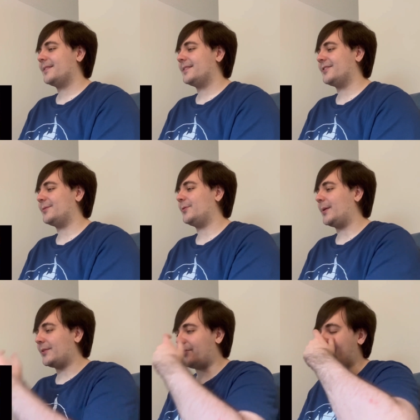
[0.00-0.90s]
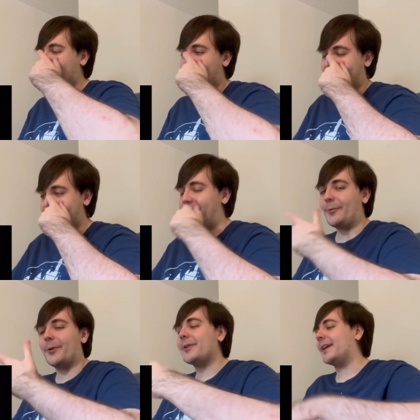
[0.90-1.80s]
I was almost about to say, like, it's
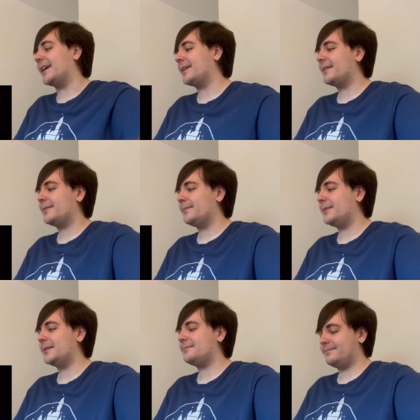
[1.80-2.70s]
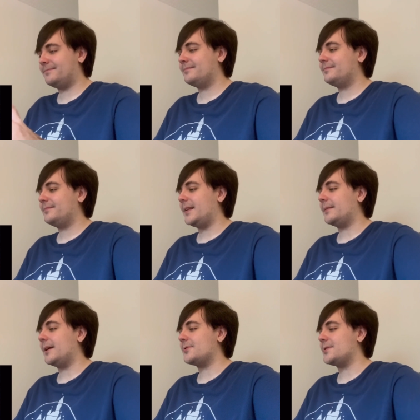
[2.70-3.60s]
not working, but yeah,
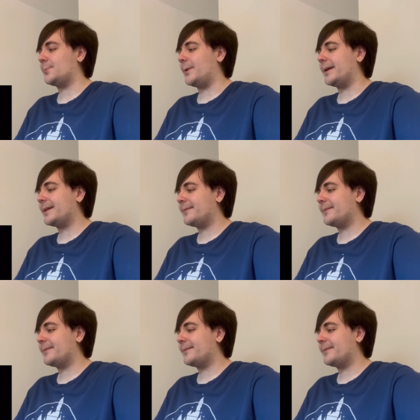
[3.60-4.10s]
now she's awake.